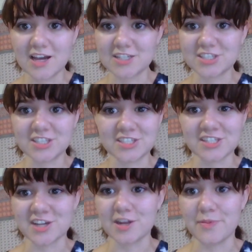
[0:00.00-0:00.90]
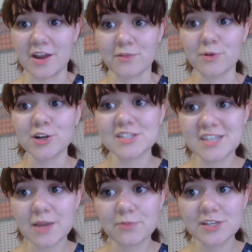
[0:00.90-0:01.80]
She's just gotten back from girls'
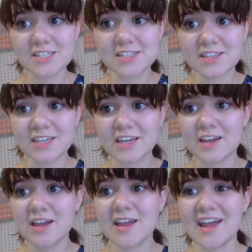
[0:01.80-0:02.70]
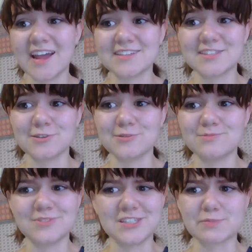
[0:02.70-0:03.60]
camp recently, and
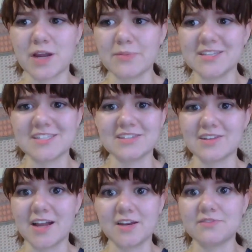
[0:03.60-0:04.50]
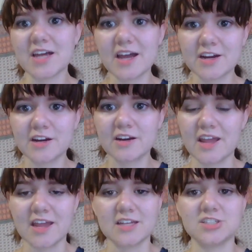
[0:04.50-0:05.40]
so she's probably still kind of tired,
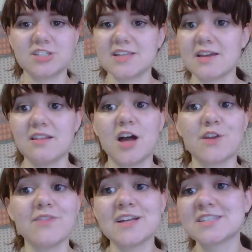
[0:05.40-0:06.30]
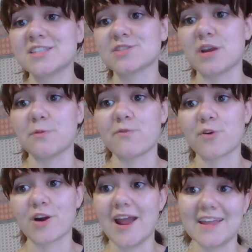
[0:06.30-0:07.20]
and she's had a lot of lessons right
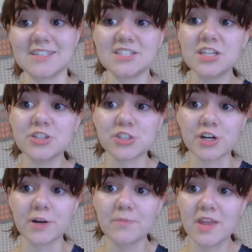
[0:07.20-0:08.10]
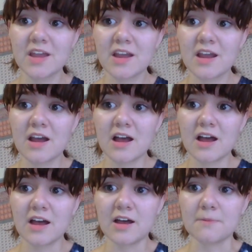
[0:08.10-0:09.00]
before I get to teach her.
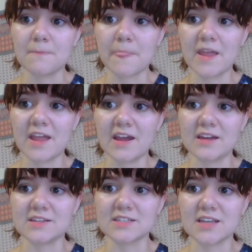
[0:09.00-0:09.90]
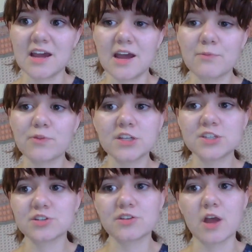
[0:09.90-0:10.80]
And I'm pretty
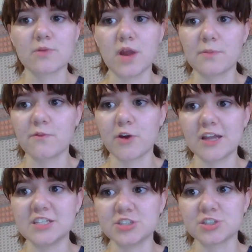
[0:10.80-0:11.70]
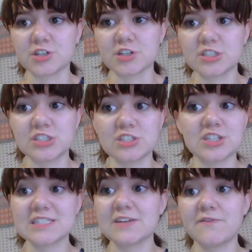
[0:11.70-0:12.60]
sure that right before I teach her, she'll
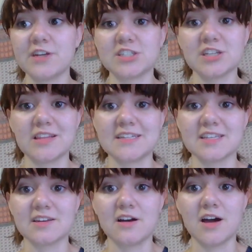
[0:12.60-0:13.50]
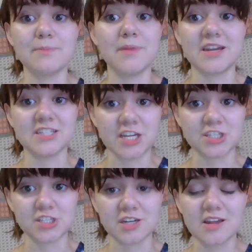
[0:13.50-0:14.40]
just have finished a lesson on
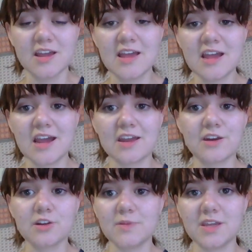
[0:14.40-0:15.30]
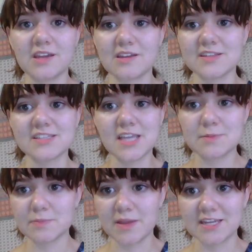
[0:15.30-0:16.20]
meditation, and it'll be in the
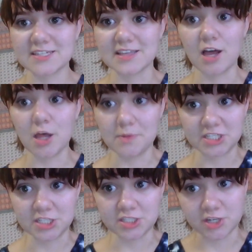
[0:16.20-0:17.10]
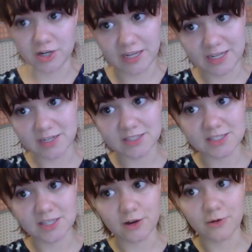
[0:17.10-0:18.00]
same space that I'll be teaching her in.
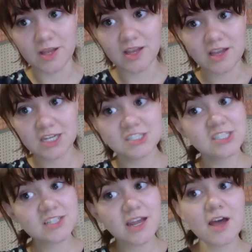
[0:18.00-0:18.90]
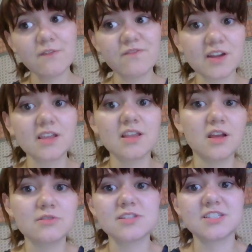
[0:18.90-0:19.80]
So she's going to have fairly
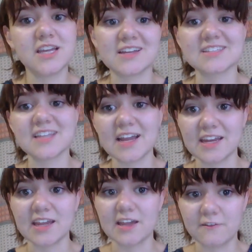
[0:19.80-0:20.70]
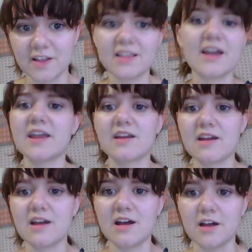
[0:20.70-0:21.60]
low state anxiety, I feel like.
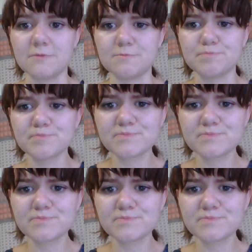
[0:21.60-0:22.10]
And